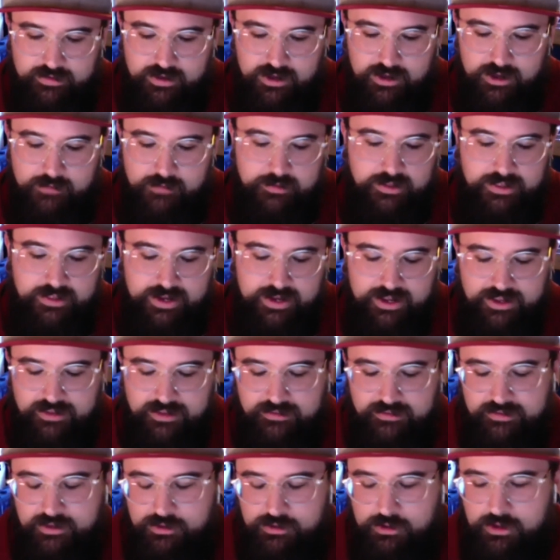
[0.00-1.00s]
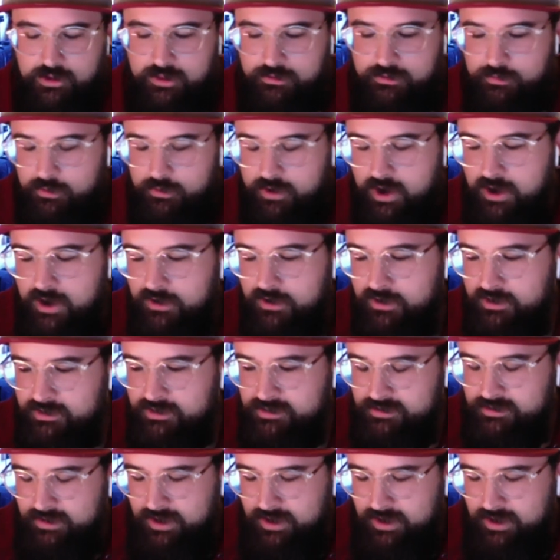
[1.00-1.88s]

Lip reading: And then I continued it through college.